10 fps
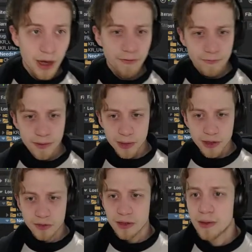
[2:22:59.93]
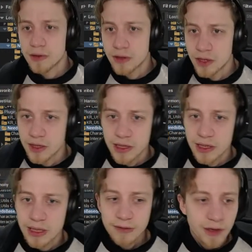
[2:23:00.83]
I feel pretty good about this GDD.
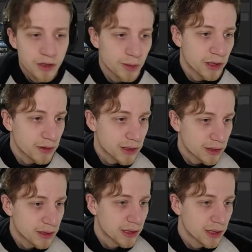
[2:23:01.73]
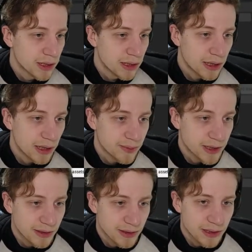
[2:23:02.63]
I think it's pretty good. It helps
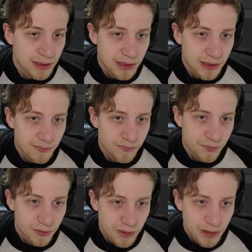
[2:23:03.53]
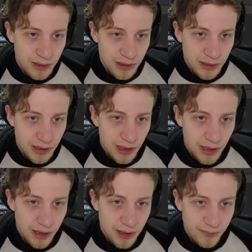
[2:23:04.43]
us,
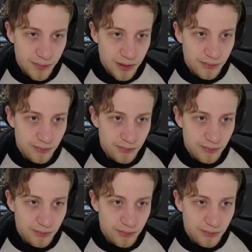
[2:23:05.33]
helps